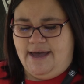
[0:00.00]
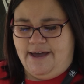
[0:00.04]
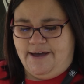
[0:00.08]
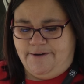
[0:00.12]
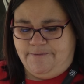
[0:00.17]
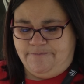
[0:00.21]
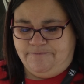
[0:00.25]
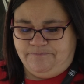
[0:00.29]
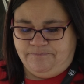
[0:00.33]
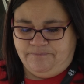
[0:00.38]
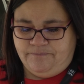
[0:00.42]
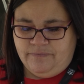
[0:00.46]

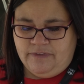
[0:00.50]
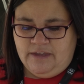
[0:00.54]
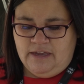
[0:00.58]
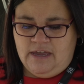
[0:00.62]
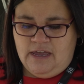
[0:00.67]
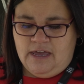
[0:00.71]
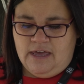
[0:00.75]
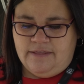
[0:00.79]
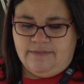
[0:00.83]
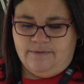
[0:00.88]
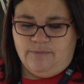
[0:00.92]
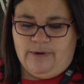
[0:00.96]
Um,
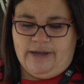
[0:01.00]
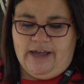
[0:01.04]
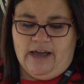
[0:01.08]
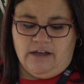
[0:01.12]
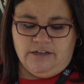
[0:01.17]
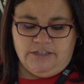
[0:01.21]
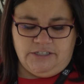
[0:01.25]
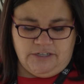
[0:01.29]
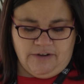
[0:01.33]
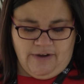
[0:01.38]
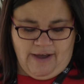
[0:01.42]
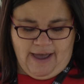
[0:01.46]
we
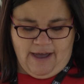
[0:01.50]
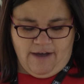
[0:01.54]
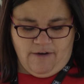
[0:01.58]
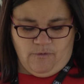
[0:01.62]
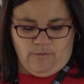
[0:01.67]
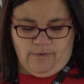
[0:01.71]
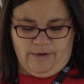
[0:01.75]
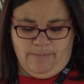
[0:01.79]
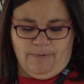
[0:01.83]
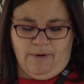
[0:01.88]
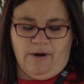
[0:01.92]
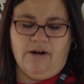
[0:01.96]
also
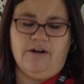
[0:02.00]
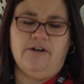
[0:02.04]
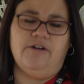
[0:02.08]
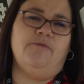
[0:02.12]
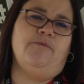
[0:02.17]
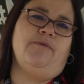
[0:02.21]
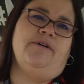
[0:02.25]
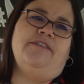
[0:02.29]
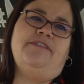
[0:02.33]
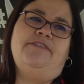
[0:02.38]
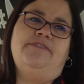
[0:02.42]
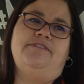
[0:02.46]
have we
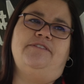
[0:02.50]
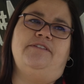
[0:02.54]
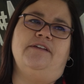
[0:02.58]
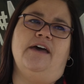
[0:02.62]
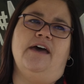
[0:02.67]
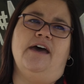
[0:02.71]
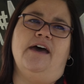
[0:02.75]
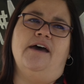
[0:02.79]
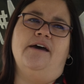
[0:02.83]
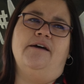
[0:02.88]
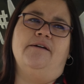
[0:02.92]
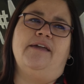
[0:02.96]
partner with
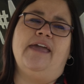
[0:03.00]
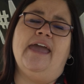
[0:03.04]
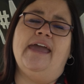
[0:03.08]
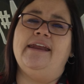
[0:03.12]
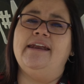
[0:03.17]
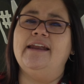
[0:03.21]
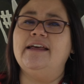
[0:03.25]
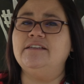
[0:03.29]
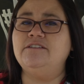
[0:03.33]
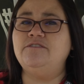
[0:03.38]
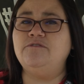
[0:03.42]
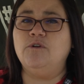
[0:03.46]
uh,
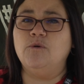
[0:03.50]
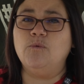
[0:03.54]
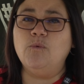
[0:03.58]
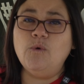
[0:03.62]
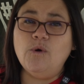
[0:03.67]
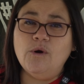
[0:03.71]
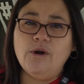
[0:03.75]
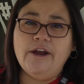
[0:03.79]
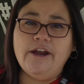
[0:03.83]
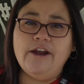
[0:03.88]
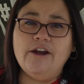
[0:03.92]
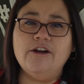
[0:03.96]
K9s for
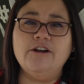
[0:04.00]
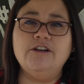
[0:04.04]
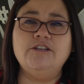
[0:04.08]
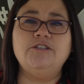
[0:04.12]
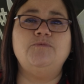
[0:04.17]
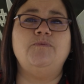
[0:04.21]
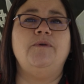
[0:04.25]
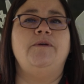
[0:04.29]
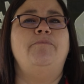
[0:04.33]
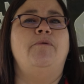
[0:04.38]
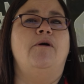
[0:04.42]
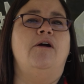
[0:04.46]

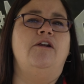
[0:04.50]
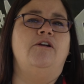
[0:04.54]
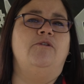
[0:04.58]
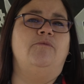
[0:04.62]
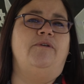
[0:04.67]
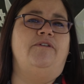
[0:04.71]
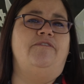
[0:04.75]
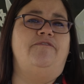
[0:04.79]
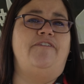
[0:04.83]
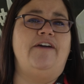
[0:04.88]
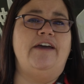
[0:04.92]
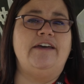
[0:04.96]
Warriors. We partner
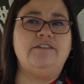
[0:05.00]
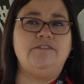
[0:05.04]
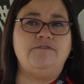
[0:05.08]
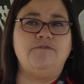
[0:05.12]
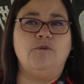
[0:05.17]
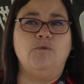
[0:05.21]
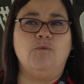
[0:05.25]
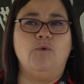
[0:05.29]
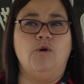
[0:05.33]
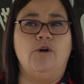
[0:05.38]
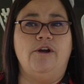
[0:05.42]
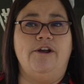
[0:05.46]
with Vets
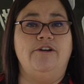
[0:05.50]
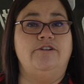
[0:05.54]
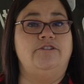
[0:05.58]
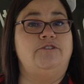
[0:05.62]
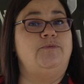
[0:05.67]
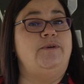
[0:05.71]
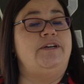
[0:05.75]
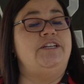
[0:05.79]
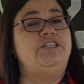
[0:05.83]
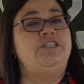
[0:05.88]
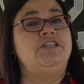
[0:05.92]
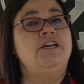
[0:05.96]
for
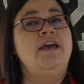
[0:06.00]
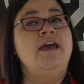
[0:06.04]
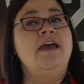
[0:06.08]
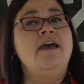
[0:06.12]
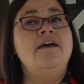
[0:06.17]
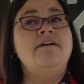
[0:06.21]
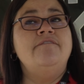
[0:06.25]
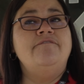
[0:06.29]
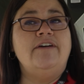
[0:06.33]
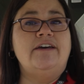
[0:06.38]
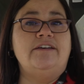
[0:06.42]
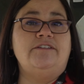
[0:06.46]
Warriors, which
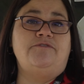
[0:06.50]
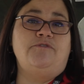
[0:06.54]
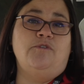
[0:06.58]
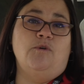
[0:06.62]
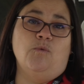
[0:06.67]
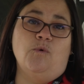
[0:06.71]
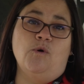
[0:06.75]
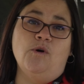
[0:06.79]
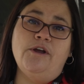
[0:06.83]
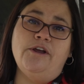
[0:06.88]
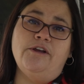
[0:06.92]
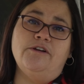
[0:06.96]
Vets
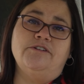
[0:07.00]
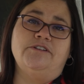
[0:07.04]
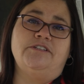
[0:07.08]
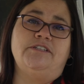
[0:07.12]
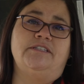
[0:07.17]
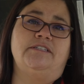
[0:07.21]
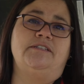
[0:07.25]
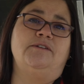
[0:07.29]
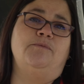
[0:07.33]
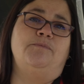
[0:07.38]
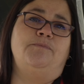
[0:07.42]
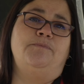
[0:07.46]
for Warriors
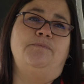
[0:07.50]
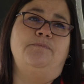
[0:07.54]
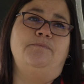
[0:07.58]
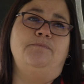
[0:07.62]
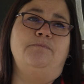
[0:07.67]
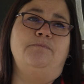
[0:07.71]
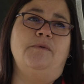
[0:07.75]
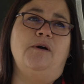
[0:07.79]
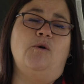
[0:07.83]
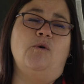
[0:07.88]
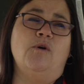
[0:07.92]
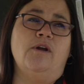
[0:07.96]
is an
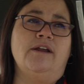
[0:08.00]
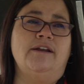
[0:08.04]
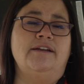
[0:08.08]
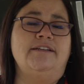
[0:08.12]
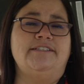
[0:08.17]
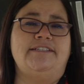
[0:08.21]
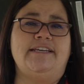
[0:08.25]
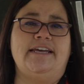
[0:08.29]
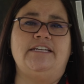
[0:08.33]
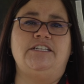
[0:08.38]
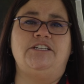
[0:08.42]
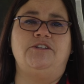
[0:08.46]

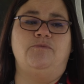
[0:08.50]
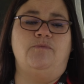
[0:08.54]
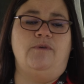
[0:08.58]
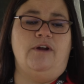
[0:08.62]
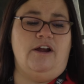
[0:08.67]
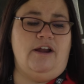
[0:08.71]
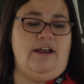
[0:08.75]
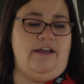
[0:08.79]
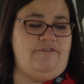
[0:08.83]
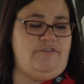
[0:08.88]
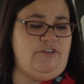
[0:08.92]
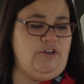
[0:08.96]
organization
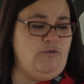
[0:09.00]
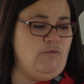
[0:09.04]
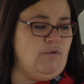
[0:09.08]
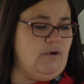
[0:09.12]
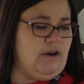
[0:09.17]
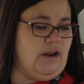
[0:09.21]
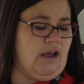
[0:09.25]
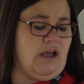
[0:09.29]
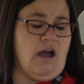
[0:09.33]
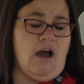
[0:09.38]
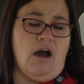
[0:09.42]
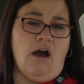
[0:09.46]
where if you
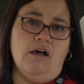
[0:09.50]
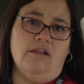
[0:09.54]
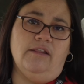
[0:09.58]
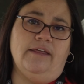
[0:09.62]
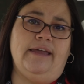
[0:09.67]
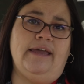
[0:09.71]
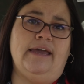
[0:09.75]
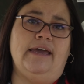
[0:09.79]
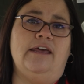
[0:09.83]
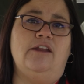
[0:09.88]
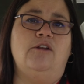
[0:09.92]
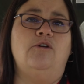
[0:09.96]
want to call
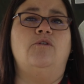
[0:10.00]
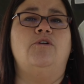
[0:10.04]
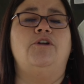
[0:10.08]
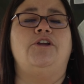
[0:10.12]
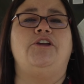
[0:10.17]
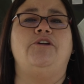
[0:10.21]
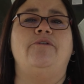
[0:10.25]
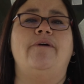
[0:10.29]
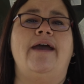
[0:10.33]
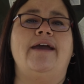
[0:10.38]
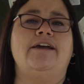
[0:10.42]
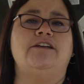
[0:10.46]
in or
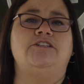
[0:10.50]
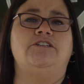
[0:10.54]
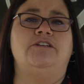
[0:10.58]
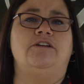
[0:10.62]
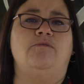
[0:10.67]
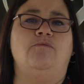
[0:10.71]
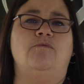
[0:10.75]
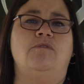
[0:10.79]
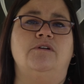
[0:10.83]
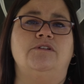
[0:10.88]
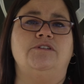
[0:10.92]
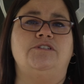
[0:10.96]
you
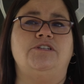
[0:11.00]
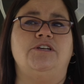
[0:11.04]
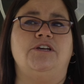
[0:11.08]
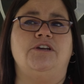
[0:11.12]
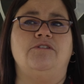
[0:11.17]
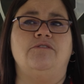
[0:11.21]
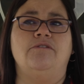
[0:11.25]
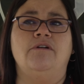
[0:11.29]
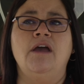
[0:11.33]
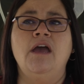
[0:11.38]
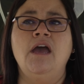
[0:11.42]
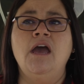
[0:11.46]
actually want
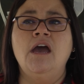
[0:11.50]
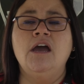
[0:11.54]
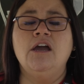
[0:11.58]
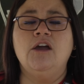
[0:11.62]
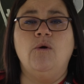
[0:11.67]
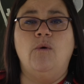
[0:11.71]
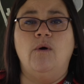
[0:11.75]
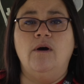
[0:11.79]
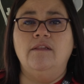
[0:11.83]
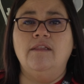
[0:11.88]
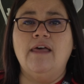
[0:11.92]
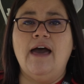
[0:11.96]

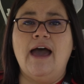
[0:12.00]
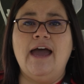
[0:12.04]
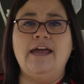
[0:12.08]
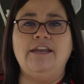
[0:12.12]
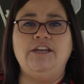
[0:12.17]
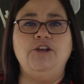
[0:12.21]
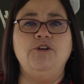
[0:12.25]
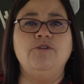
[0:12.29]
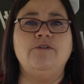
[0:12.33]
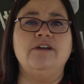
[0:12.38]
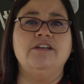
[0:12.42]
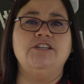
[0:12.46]
to go
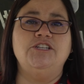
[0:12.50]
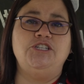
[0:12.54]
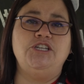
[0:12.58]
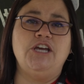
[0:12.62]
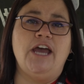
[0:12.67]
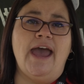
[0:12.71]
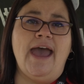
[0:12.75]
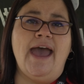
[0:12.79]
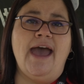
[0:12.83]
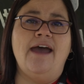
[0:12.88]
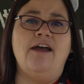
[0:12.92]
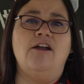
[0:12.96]
online, you can
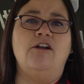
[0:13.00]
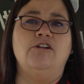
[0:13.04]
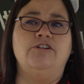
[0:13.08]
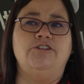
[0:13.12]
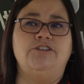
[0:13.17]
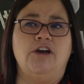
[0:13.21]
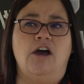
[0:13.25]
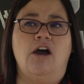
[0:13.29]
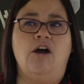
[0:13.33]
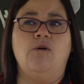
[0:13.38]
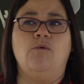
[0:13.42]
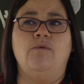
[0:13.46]
chat or
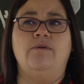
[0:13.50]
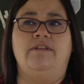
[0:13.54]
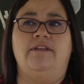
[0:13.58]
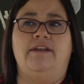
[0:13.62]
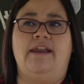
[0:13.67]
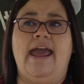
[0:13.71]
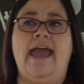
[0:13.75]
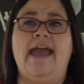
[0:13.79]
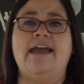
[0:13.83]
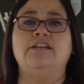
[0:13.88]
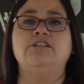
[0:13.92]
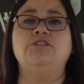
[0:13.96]
talk with
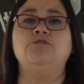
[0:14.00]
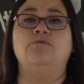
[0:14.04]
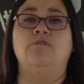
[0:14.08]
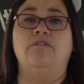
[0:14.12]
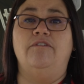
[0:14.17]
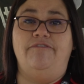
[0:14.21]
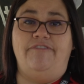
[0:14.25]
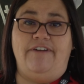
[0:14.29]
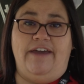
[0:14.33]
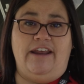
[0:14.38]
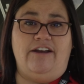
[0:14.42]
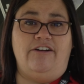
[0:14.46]
an
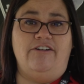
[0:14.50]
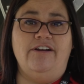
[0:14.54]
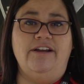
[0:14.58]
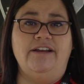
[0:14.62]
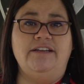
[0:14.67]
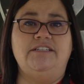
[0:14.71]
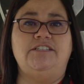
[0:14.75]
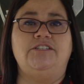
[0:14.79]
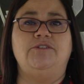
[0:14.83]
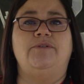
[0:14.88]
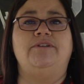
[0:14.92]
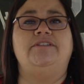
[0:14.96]
actual
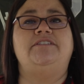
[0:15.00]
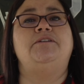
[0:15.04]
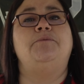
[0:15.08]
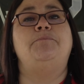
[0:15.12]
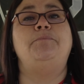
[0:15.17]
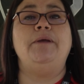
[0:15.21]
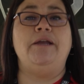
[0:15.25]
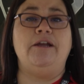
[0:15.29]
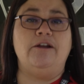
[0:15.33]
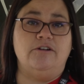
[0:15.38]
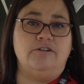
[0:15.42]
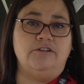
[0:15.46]
veteran. So it's a
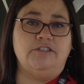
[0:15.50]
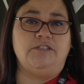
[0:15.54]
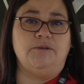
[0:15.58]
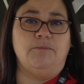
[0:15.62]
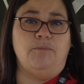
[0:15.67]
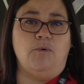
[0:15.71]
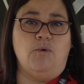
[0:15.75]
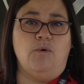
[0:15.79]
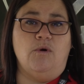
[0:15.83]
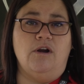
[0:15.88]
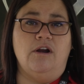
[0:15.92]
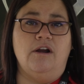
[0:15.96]
peer
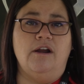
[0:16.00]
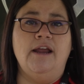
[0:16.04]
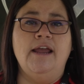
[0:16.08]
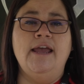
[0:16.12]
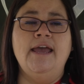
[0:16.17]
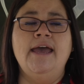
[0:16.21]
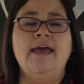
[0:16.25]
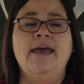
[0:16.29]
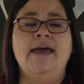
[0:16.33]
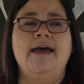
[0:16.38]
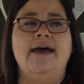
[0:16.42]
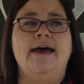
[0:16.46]
support.
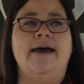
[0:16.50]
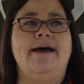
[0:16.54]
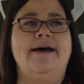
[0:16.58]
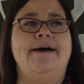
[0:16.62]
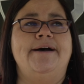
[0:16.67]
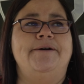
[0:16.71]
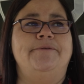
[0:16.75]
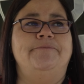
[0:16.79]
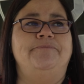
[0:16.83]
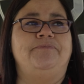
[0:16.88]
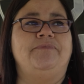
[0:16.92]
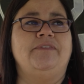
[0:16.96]
Mm -hmm.
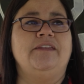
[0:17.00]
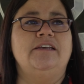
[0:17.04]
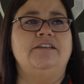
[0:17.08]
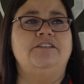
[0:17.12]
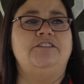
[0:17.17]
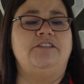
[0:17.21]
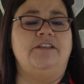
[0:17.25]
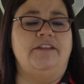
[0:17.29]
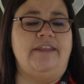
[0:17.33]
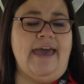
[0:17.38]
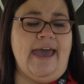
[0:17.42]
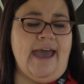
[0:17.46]
um,
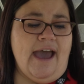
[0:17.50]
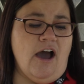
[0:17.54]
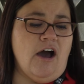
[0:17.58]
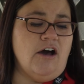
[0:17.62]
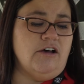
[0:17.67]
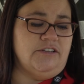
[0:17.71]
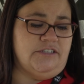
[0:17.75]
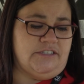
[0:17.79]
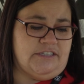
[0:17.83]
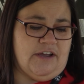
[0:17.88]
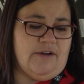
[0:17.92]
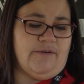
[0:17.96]
so that
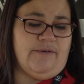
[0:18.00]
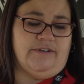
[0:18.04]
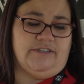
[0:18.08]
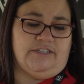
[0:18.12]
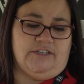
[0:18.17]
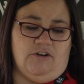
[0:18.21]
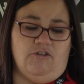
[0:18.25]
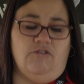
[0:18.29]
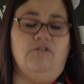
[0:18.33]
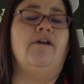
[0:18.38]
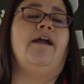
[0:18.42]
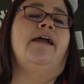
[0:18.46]
also
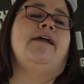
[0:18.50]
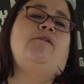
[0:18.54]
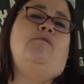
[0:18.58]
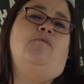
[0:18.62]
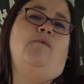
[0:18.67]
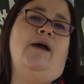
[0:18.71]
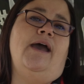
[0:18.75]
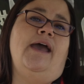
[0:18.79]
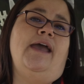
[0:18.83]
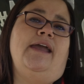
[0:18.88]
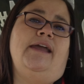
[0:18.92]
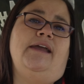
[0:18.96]
is a great
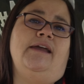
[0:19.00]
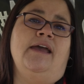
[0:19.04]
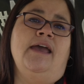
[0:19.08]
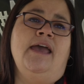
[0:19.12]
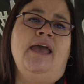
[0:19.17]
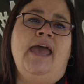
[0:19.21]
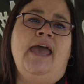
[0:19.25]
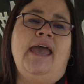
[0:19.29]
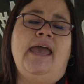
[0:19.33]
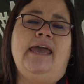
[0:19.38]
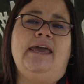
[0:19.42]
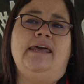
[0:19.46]
way.
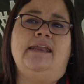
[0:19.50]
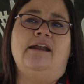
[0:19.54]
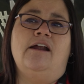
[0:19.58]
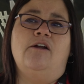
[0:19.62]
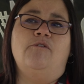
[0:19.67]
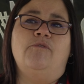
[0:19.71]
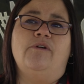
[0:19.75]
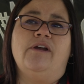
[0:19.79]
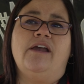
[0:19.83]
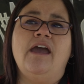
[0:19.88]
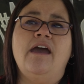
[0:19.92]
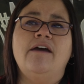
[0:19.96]
And
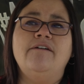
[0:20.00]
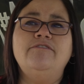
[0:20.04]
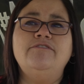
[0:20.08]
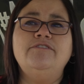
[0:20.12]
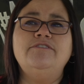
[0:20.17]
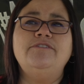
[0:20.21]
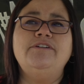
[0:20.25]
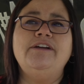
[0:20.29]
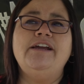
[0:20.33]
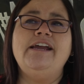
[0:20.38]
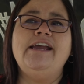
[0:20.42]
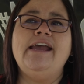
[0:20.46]
our
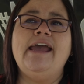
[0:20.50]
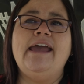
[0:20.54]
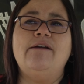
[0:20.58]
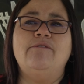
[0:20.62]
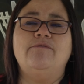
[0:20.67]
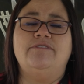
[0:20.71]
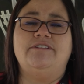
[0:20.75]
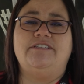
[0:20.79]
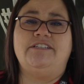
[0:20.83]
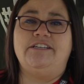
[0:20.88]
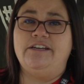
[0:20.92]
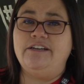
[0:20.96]
recovery
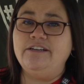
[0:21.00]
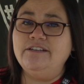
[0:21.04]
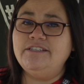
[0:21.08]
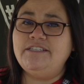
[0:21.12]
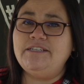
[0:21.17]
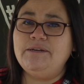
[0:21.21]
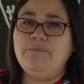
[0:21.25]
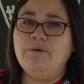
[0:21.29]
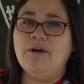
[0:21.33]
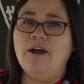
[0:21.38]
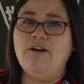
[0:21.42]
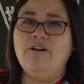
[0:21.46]
and
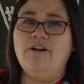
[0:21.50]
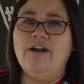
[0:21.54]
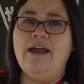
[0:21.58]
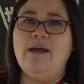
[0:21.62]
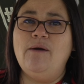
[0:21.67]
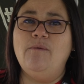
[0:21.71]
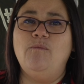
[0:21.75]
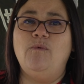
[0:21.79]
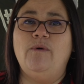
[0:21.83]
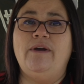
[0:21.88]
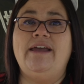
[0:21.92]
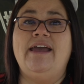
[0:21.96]
resilience
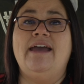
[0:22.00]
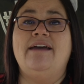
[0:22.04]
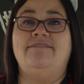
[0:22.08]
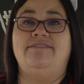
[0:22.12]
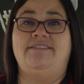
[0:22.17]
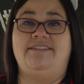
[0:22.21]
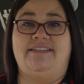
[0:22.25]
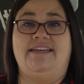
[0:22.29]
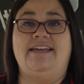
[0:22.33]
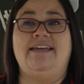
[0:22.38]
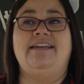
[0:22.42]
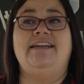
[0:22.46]
program, we
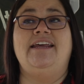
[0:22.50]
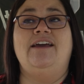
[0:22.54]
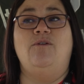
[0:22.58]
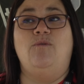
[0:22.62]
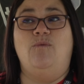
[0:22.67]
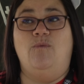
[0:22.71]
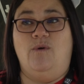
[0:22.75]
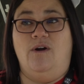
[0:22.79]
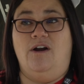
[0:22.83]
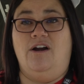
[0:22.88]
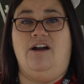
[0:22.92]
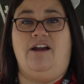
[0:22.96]
have seen
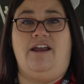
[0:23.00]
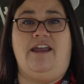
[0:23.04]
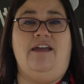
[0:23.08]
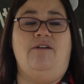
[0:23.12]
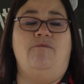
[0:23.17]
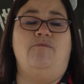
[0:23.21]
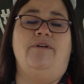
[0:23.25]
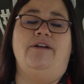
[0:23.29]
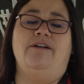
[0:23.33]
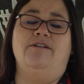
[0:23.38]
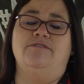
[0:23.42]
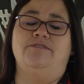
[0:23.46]
it work
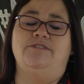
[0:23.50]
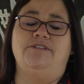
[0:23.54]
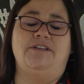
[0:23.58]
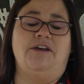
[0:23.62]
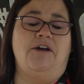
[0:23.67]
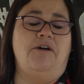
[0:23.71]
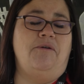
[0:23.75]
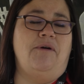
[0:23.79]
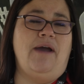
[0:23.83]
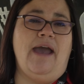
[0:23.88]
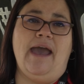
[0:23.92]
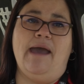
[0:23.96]
and we are
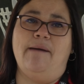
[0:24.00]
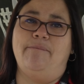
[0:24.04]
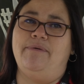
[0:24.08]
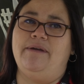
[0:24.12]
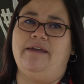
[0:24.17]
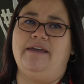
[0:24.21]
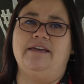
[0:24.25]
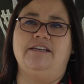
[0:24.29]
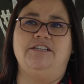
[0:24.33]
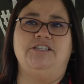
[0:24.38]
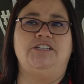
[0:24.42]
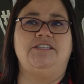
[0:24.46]
so
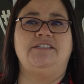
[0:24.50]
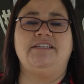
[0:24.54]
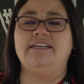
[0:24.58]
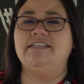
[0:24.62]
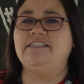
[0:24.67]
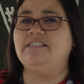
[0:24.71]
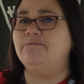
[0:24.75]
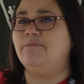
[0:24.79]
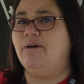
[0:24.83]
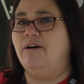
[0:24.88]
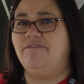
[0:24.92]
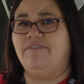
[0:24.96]
happy. It just
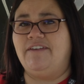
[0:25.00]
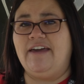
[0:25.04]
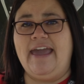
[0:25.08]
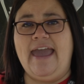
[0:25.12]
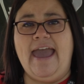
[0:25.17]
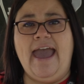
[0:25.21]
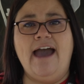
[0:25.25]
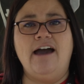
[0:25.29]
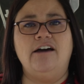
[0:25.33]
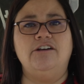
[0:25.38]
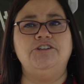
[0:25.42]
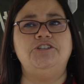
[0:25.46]
gets them off the
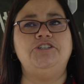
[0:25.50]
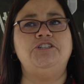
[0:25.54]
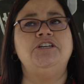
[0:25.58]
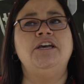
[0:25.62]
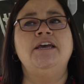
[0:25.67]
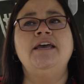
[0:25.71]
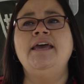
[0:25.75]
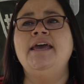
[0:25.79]
couch.